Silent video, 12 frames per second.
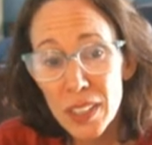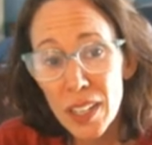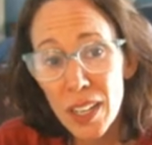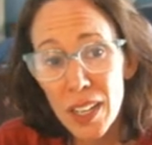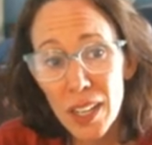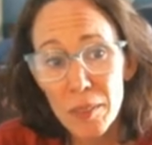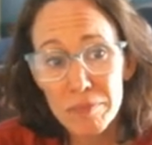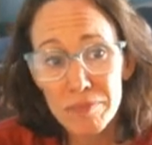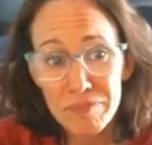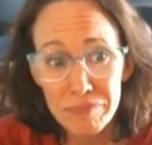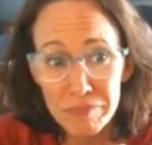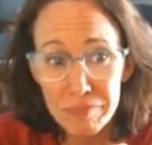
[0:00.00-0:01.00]

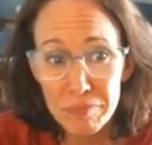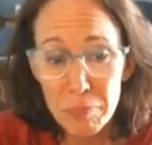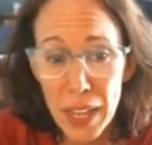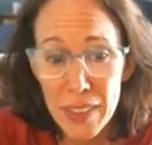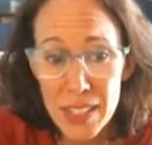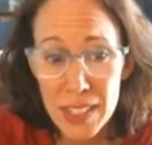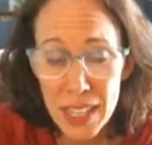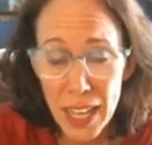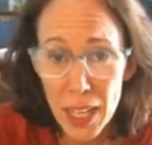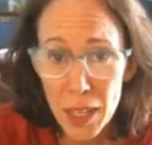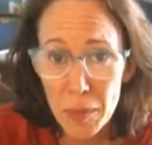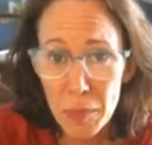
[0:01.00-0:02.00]
by the
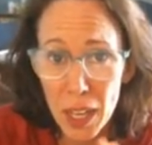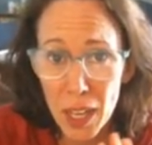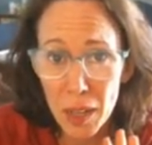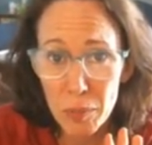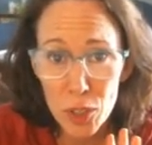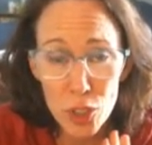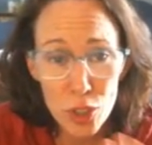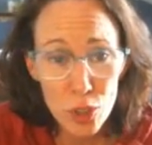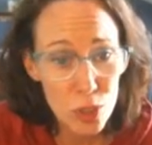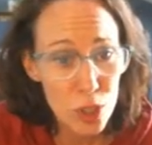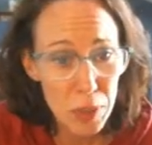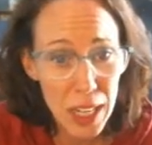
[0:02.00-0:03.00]
same
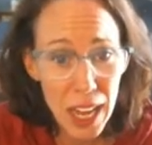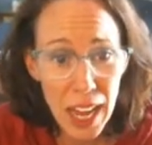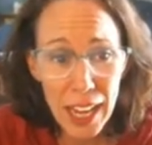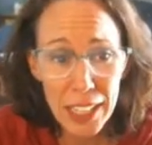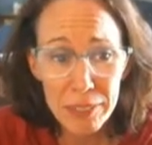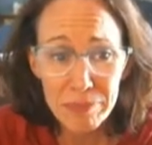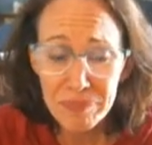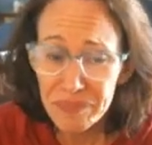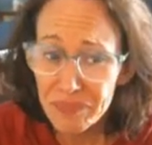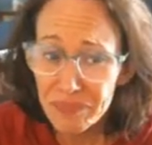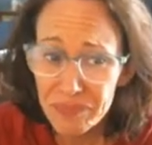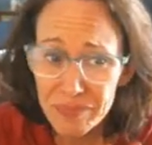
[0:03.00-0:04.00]
YouTube guy,
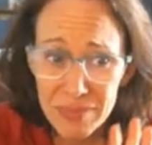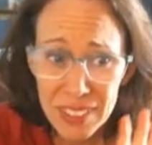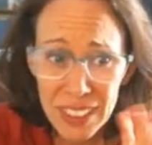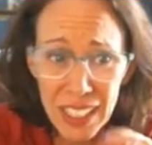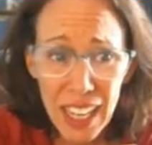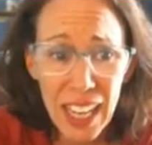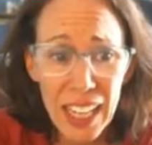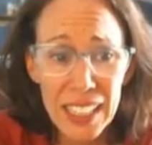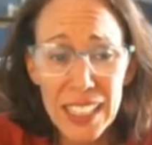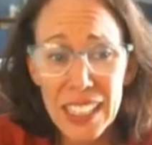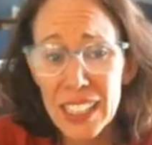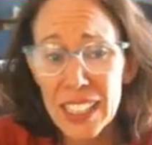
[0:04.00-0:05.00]

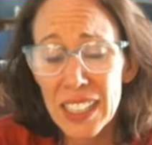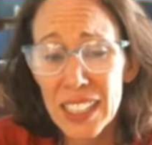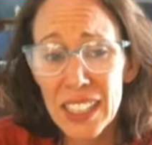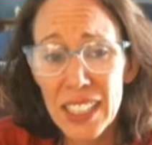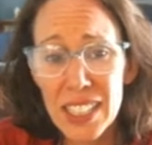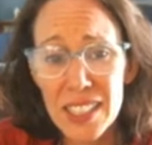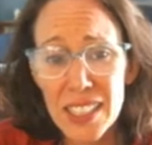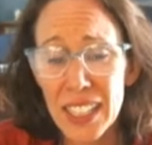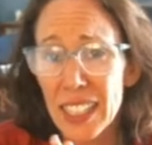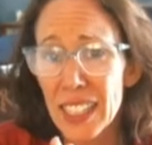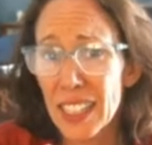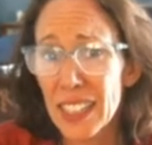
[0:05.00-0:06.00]
and he is
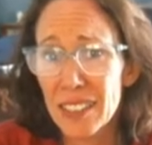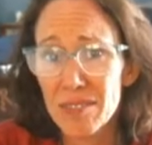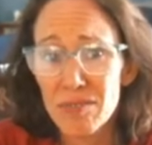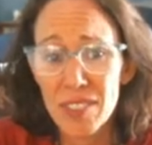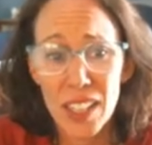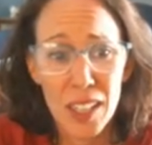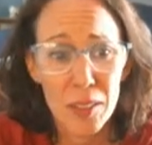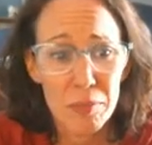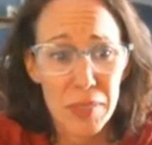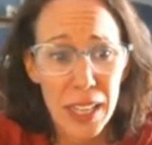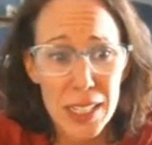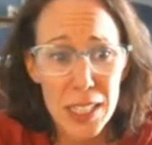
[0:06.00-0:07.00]
gonna
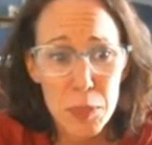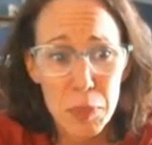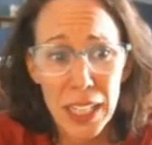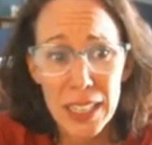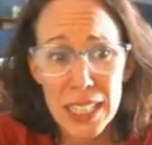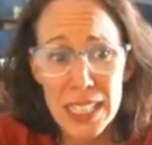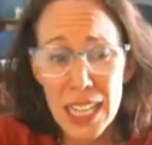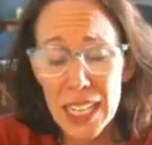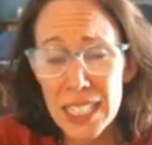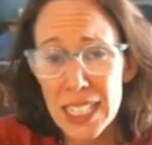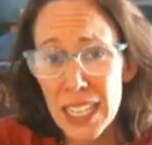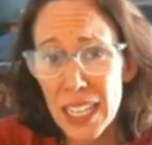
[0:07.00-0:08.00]
explain this
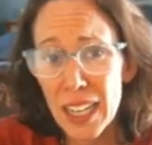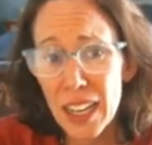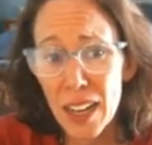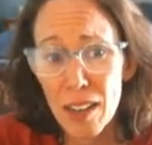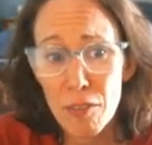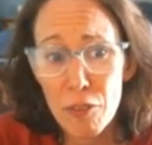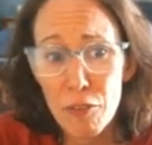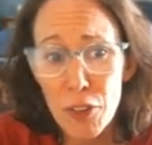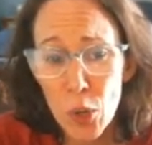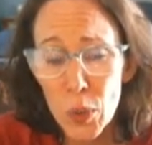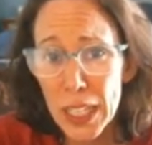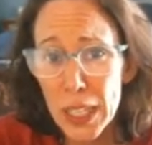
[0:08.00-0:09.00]
idea of
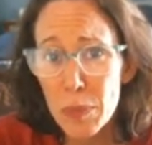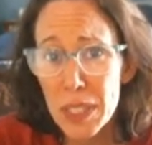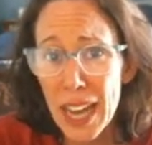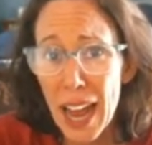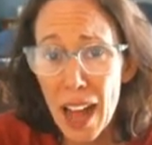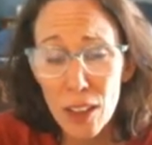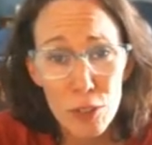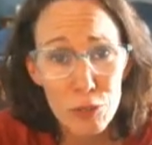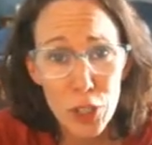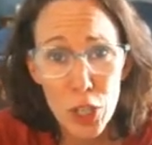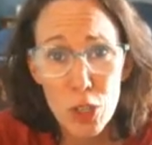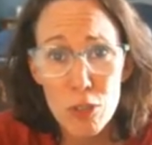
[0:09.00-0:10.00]
phonemes and
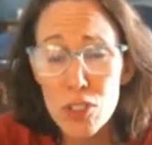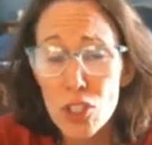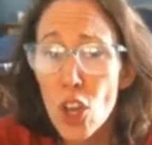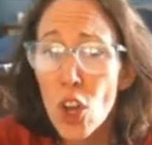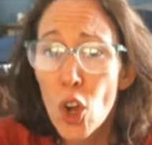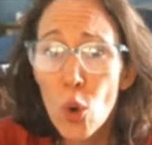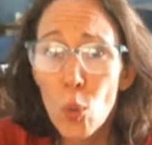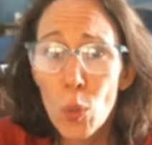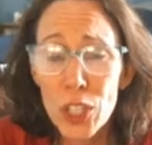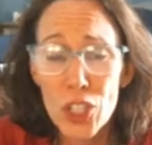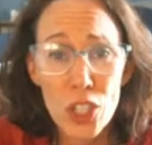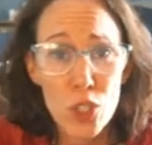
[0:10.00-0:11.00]
allophones,
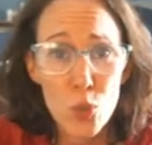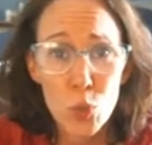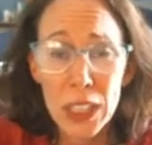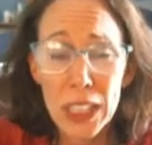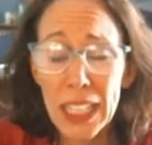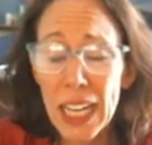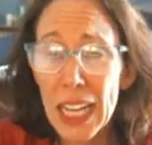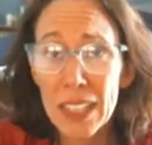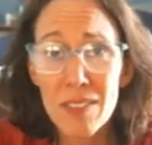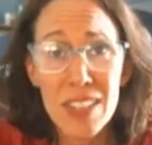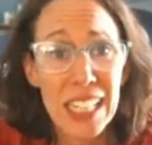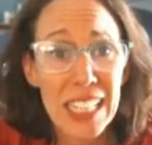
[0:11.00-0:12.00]
which is really kind
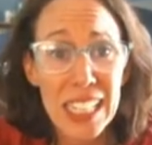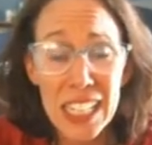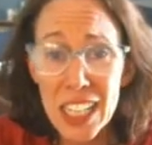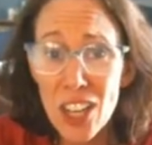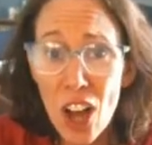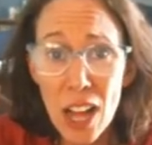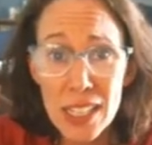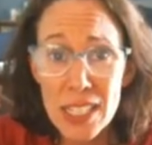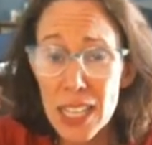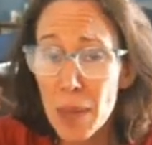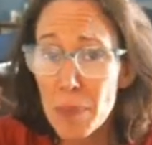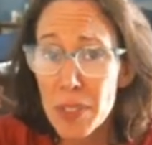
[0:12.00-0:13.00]
of the key
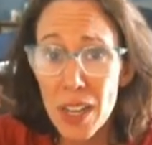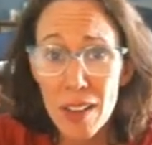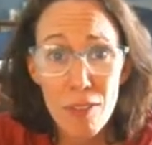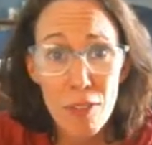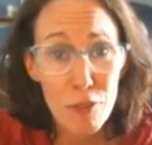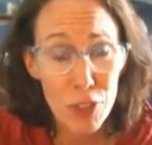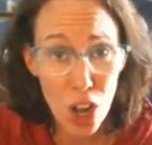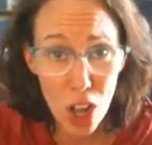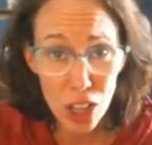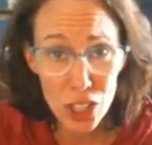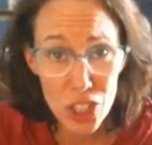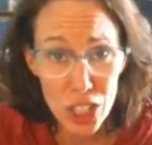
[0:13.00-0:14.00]
concept of
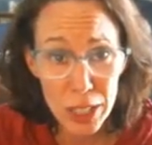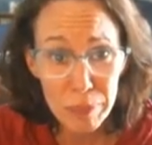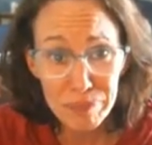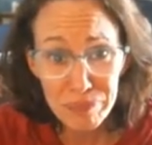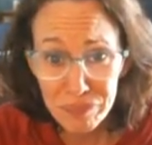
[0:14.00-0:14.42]
phonology.